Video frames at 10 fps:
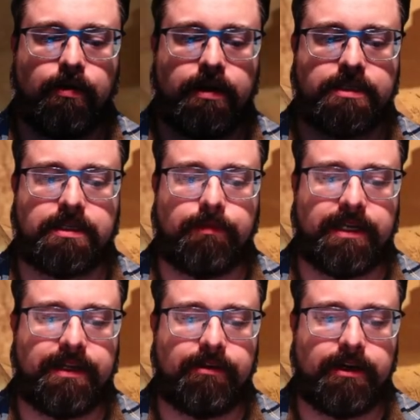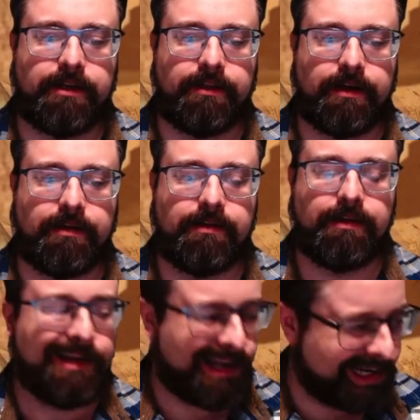on, summon, get on in there.
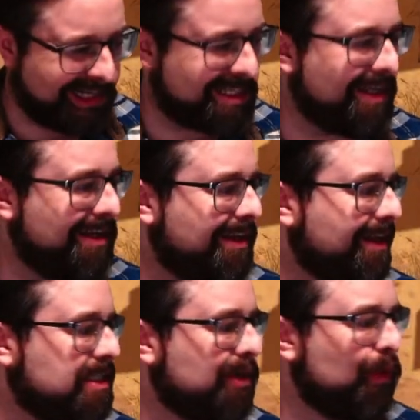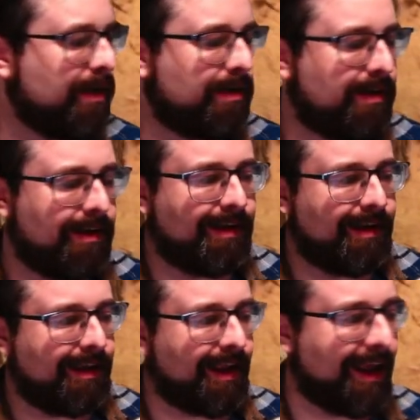And he's in, and that's a win.
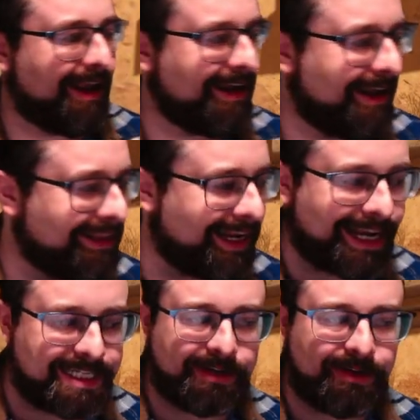And like I said